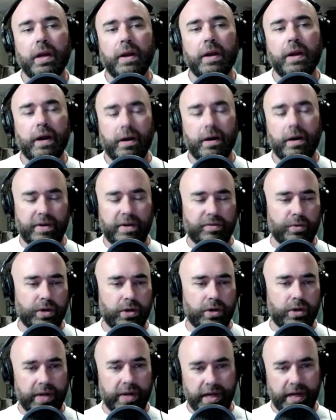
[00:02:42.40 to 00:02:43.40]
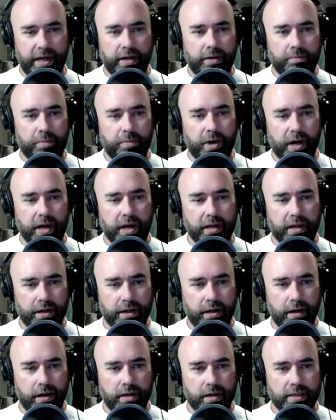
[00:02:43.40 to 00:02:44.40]
of everyone going in, parking their
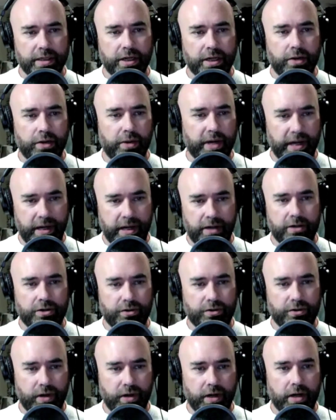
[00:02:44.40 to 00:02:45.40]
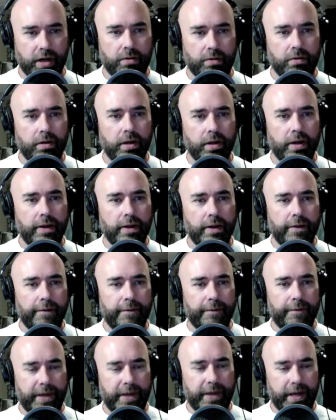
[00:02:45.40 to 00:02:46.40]
cars and going into Toronto,
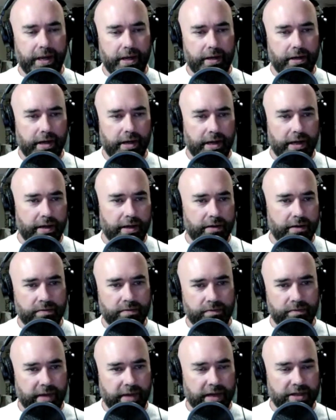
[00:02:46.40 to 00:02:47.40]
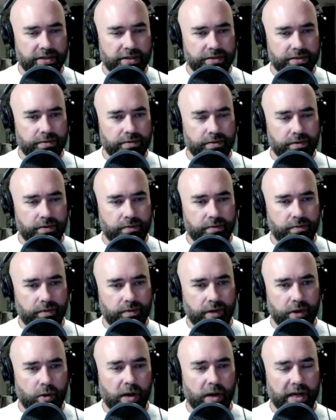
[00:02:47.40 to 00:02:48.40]
and that's
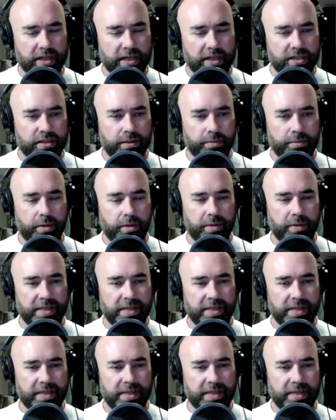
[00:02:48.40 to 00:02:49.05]
the quiet suburb.